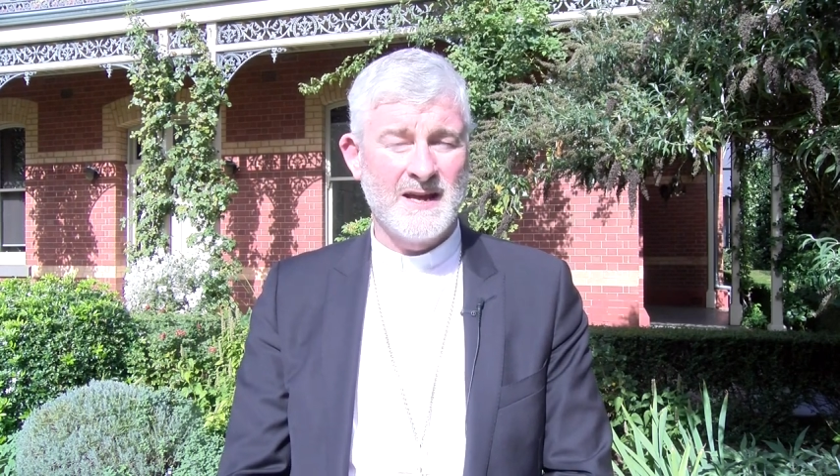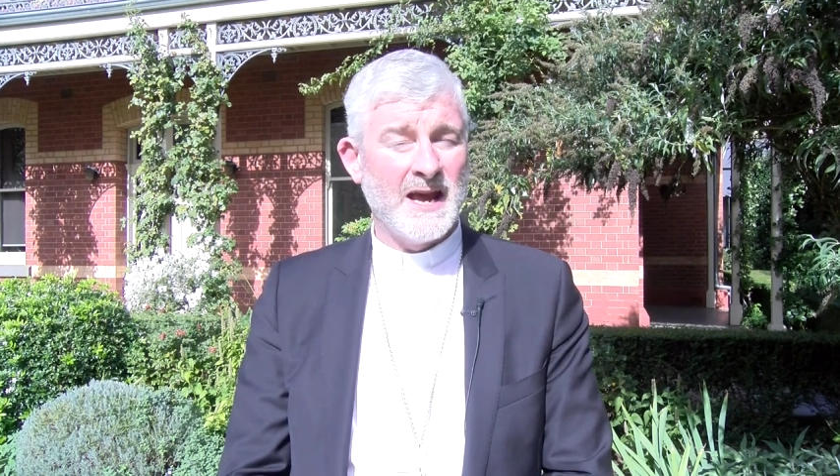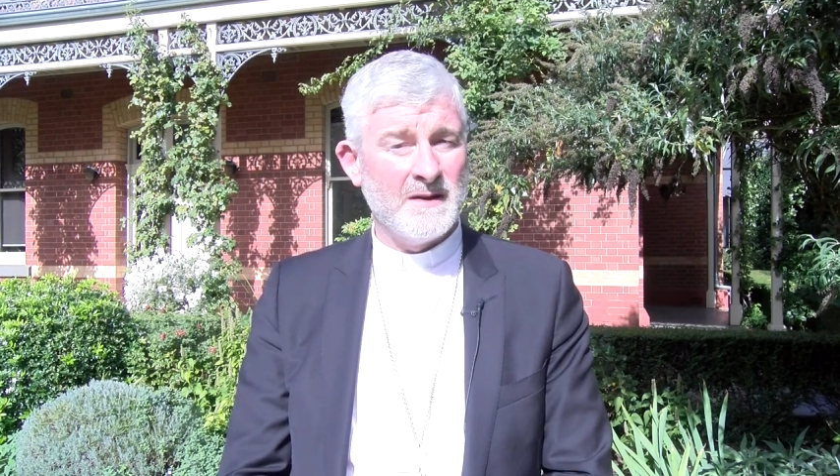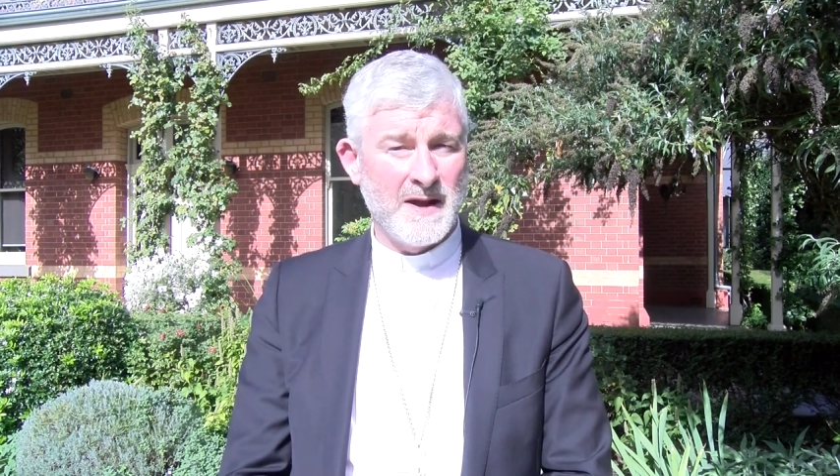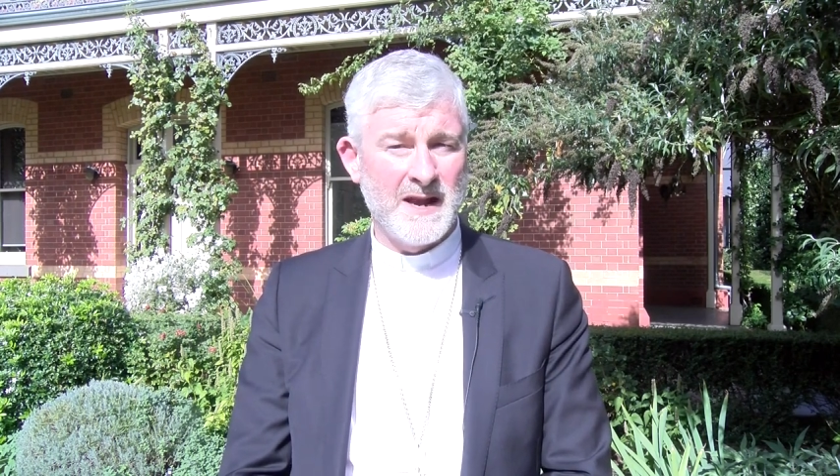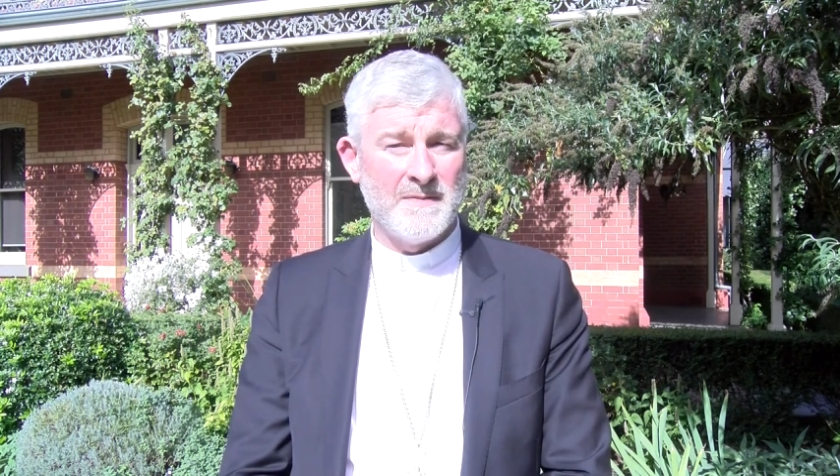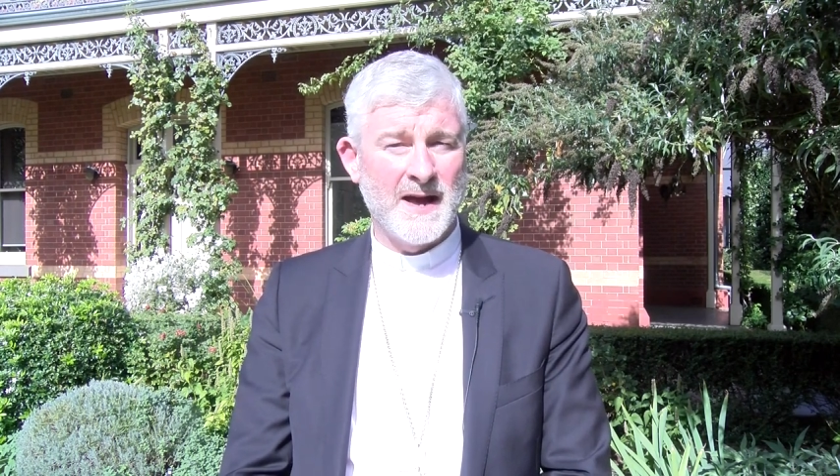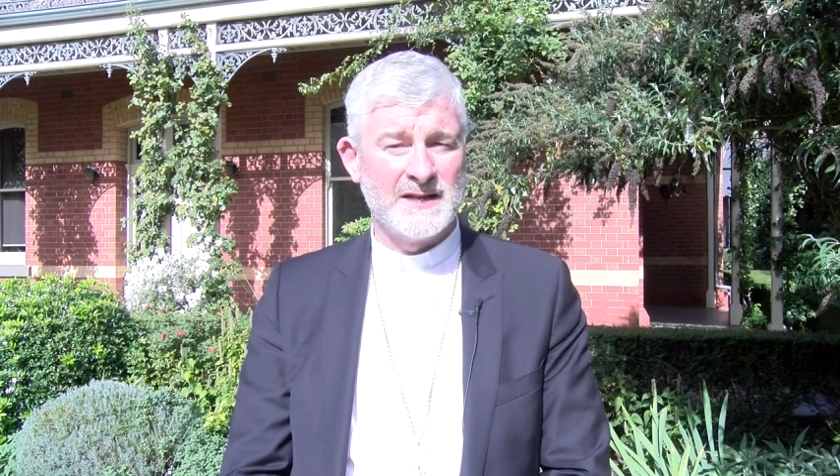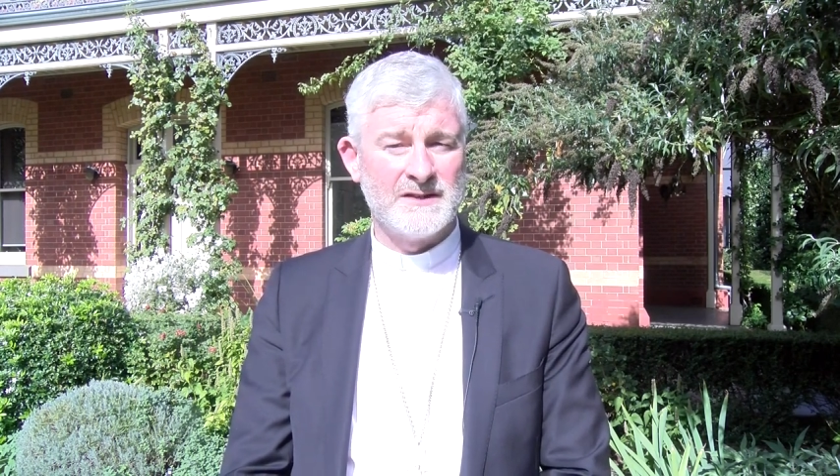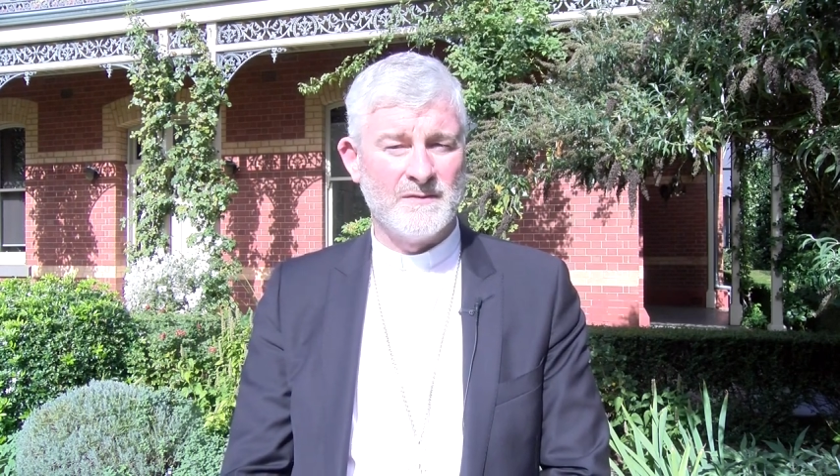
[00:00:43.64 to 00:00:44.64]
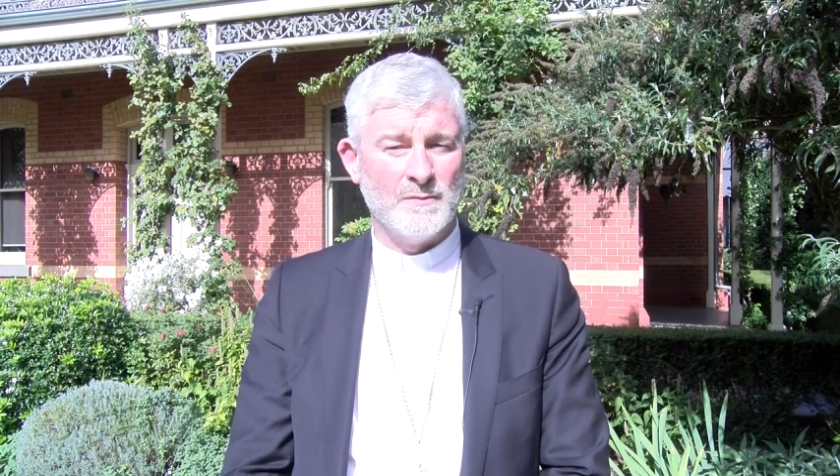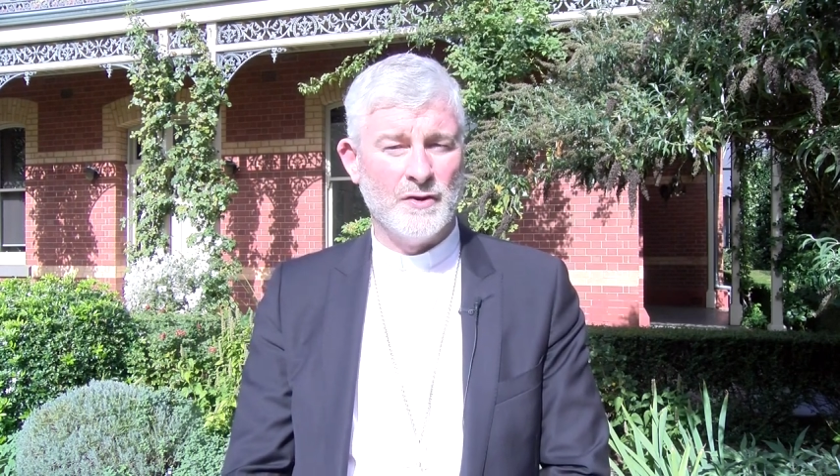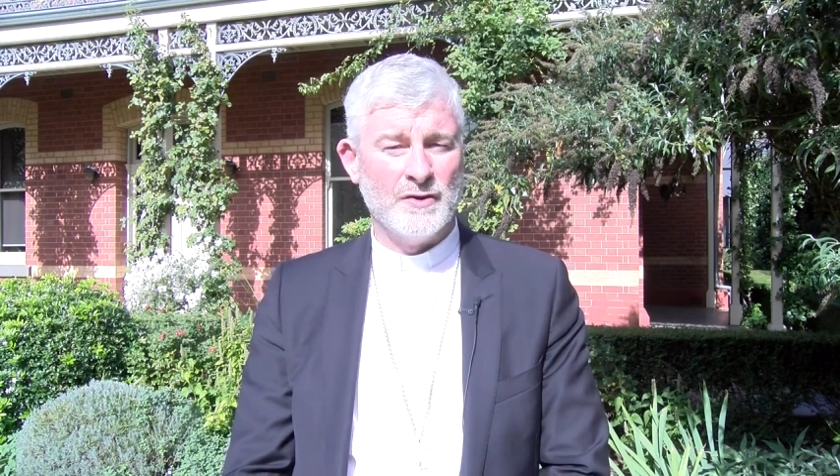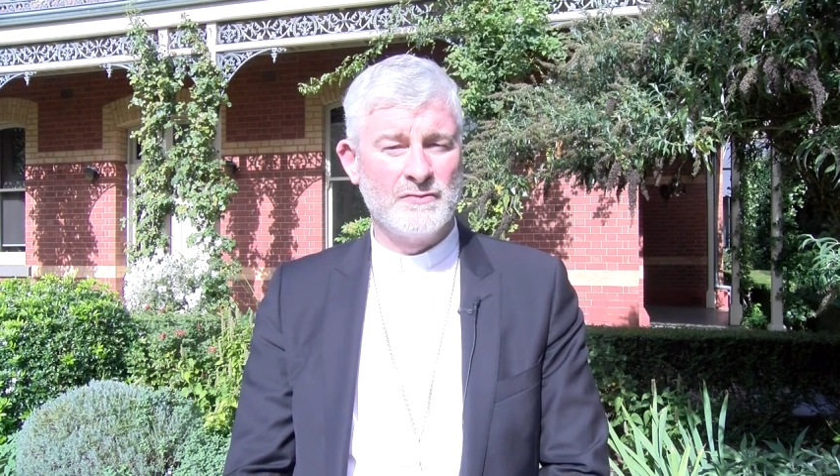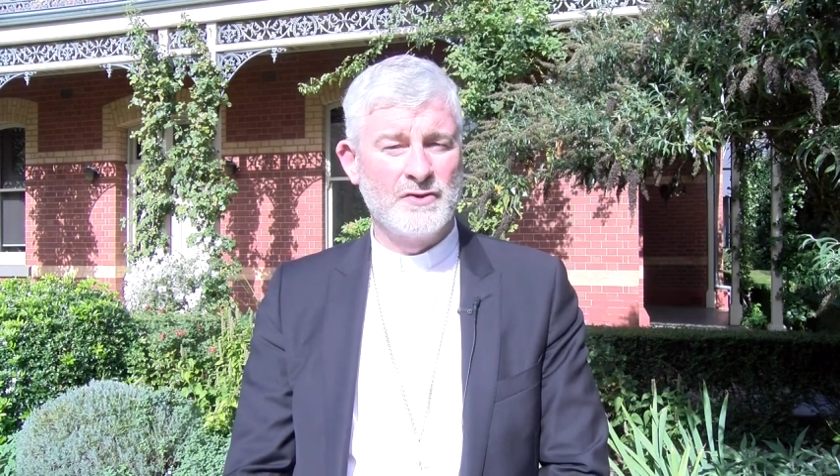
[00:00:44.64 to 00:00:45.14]
In many parts of the
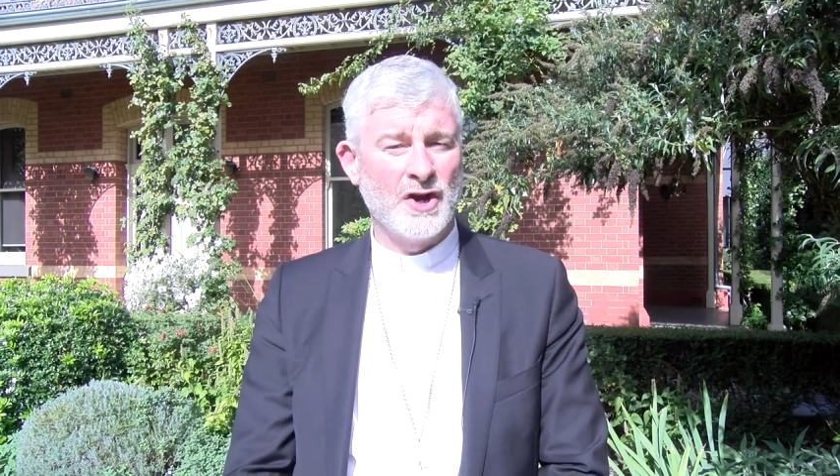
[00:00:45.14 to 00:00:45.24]
world,